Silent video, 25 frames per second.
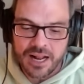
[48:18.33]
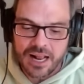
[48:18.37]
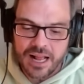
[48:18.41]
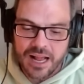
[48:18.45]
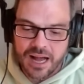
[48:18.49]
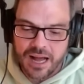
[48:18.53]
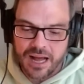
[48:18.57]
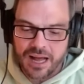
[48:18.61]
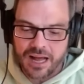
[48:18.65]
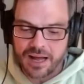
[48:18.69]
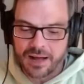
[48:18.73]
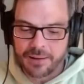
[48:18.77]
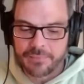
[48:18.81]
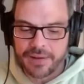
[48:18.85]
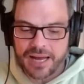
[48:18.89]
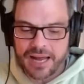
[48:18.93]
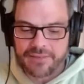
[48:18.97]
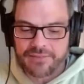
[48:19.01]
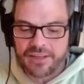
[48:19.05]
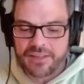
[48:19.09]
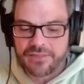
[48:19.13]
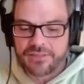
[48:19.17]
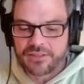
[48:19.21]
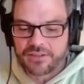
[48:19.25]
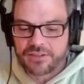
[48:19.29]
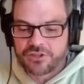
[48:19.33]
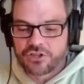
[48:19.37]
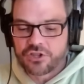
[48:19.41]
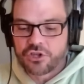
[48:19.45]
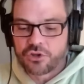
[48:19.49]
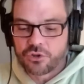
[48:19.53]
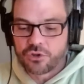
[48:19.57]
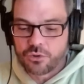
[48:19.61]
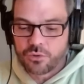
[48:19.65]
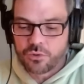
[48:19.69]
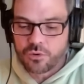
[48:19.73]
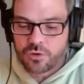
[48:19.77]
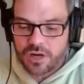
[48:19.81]
and then the
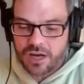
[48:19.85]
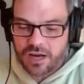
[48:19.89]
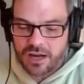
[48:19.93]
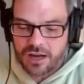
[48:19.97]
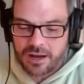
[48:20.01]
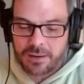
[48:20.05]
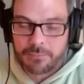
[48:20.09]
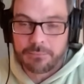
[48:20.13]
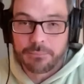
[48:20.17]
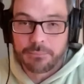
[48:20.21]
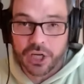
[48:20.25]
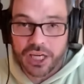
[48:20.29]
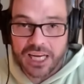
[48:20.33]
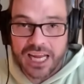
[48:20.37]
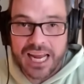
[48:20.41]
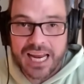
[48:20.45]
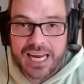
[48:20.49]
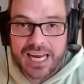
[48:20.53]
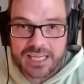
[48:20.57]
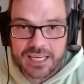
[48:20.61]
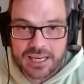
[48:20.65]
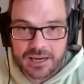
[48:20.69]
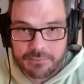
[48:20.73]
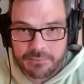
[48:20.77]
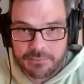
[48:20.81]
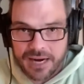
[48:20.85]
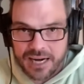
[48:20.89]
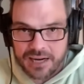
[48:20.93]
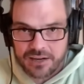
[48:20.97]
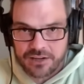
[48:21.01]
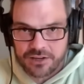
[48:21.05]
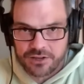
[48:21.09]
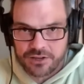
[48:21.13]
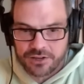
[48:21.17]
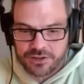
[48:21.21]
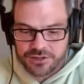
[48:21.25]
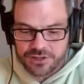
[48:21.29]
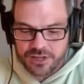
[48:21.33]
2 brigade
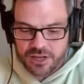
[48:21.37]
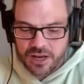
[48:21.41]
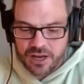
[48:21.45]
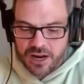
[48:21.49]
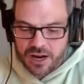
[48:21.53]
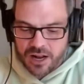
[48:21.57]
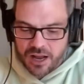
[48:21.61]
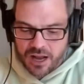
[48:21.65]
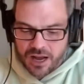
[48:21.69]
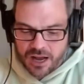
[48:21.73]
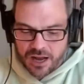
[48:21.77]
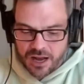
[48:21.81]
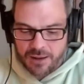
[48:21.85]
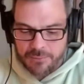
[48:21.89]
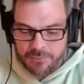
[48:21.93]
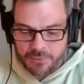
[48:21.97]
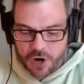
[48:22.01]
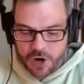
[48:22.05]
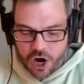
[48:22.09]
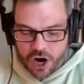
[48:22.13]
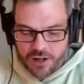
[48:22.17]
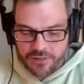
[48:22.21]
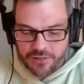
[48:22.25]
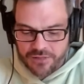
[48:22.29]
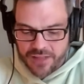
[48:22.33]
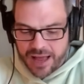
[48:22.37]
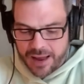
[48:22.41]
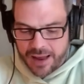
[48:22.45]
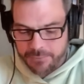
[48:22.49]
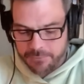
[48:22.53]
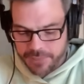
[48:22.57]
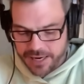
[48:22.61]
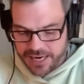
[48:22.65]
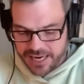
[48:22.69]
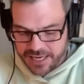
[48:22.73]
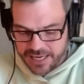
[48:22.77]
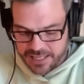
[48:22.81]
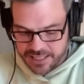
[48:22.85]
commanders on that
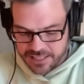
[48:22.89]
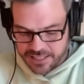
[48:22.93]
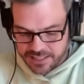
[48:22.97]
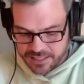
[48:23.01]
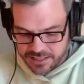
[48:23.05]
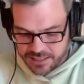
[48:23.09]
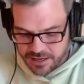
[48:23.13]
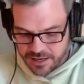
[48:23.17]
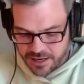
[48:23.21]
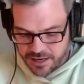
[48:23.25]
base